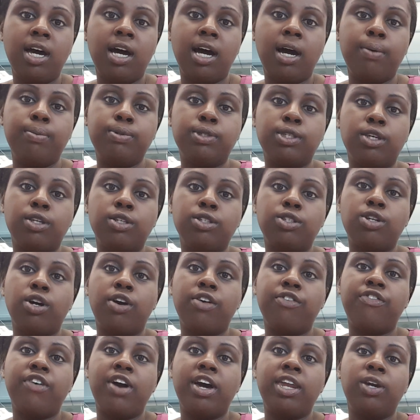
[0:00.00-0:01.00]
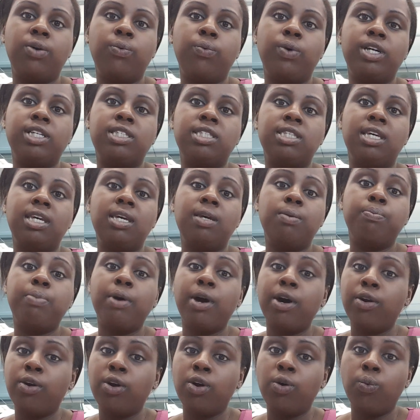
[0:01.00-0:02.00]
I was going to start finding ways to eat
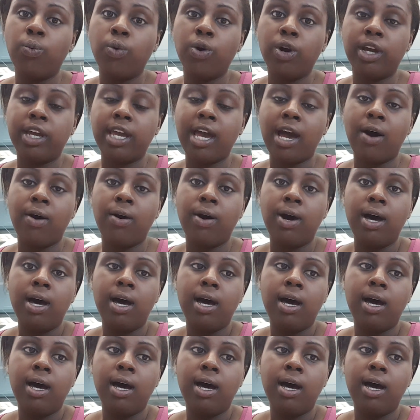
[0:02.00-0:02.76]
better and work out.